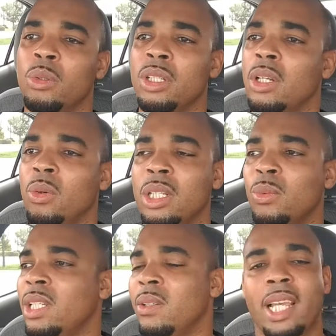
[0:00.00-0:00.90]

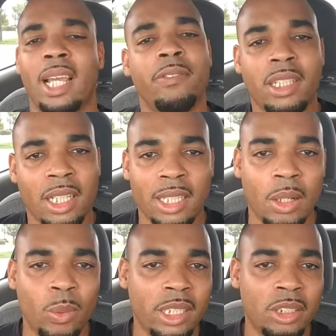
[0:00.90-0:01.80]
We everything
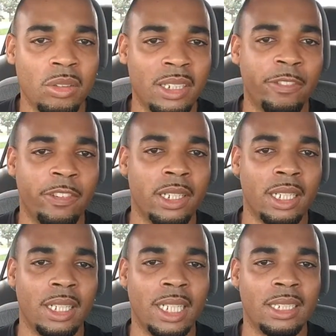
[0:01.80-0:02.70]
that we do
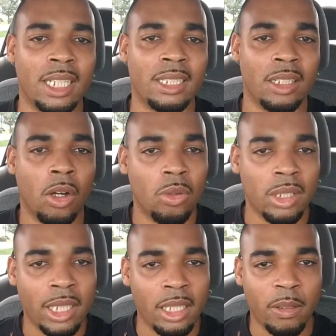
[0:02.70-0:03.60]
different is
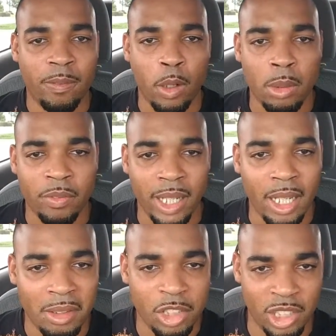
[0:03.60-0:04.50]
only in the form of
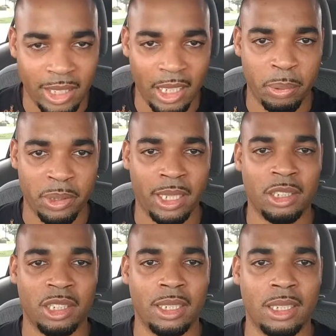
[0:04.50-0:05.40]
ethnogenetic
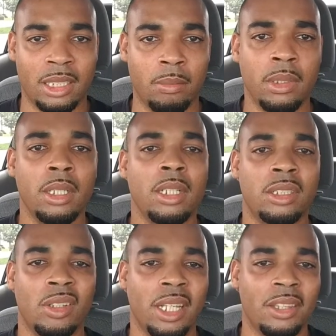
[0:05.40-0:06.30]
protectionism,
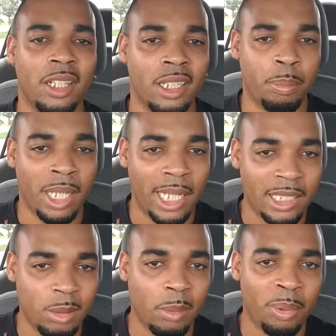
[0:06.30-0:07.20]
so that there could
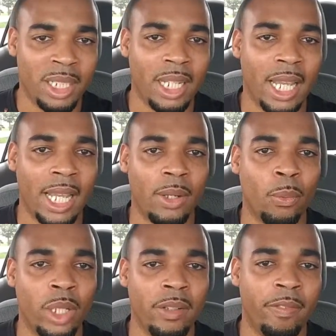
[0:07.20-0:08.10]
possibly be a
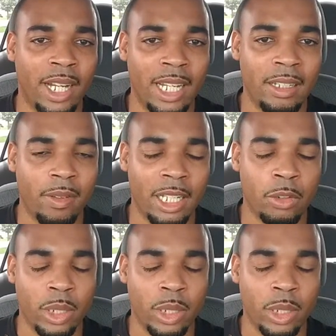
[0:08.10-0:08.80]
revival